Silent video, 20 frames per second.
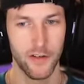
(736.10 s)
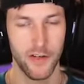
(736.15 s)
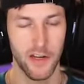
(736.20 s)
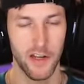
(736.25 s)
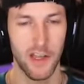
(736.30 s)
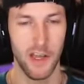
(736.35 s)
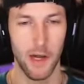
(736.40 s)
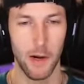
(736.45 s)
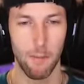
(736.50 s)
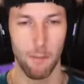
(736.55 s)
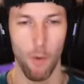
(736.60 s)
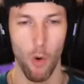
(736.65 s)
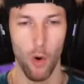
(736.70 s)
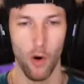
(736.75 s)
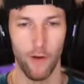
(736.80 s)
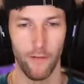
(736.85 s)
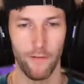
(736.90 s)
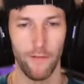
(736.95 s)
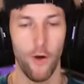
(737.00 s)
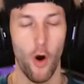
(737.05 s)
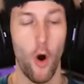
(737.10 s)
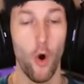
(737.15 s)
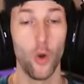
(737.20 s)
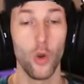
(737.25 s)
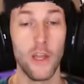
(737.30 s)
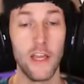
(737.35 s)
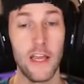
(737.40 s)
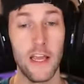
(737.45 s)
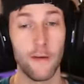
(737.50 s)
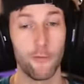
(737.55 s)
to get a morph.
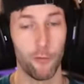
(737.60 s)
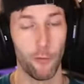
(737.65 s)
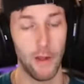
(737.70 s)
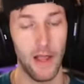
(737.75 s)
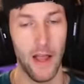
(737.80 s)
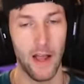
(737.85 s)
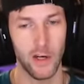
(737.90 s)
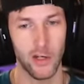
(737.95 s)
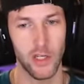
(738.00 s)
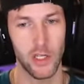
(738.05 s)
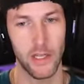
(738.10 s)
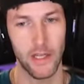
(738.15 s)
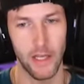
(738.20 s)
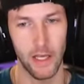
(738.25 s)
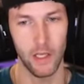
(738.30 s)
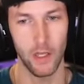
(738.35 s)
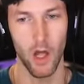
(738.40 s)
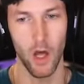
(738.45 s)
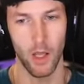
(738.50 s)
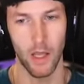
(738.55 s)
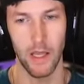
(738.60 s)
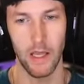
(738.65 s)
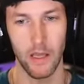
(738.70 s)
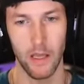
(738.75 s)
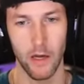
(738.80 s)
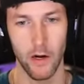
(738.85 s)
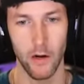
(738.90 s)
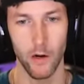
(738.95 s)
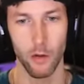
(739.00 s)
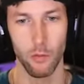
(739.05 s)
Only if we actually get lucky
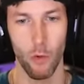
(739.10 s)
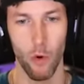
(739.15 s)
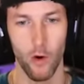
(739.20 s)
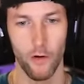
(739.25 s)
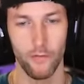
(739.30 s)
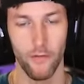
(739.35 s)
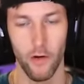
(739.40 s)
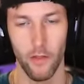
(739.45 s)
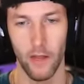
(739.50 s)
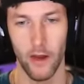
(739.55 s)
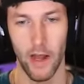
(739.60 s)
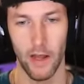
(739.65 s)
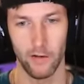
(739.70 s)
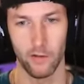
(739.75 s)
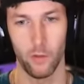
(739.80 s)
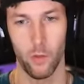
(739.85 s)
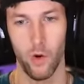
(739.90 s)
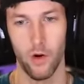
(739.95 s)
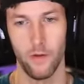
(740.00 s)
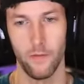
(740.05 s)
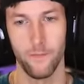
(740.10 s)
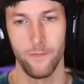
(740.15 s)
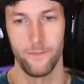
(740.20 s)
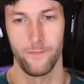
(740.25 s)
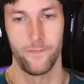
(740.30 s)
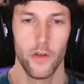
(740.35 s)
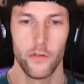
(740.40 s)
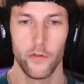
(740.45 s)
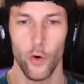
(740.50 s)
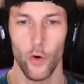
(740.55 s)
and get a new morph on the next one.
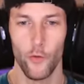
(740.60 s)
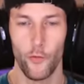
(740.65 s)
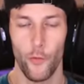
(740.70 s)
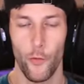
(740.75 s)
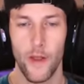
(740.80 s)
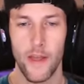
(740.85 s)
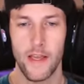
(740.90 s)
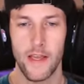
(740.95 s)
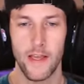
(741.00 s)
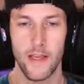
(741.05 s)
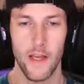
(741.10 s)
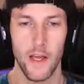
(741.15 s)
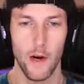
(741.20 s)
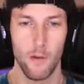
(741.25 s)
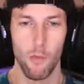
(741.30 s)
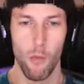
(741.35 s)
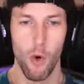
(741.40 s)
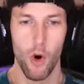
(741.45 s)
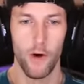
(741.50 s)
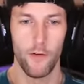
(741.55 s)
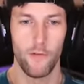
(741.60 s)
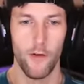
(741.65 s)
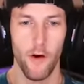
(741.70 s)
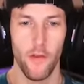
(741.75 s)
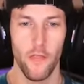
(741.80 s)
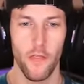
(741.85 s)
So if we can get a morph